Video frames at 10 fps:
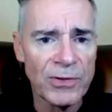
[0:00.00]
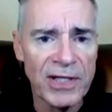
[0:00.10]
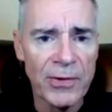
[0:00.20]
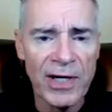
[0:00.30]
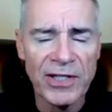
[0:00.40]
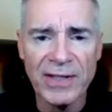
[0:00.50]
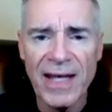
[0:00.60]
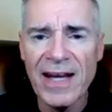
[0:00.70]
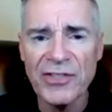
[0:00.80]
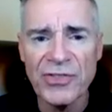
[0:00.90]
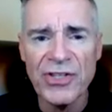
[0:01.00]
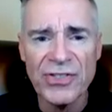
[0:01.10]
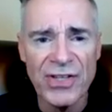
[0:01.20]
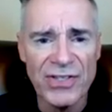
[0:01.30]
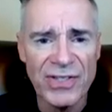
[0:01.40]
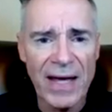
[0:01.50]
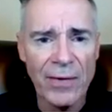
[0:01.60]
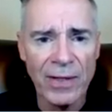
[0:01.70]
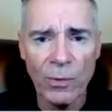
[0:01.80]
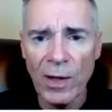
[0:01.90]
flow generation. That is just
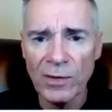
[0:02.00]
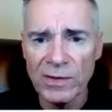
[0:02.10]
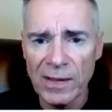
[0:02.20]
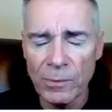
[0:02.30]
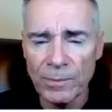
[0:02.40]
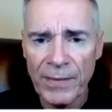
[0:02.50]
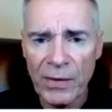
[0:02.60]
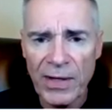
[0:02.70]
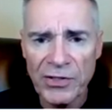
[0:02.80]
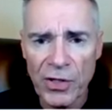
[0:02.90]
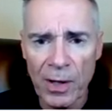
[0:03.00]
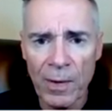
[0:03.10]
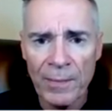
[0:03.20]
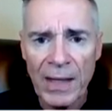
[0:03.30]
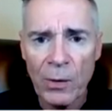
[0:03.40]
astounding. Well done. Great job.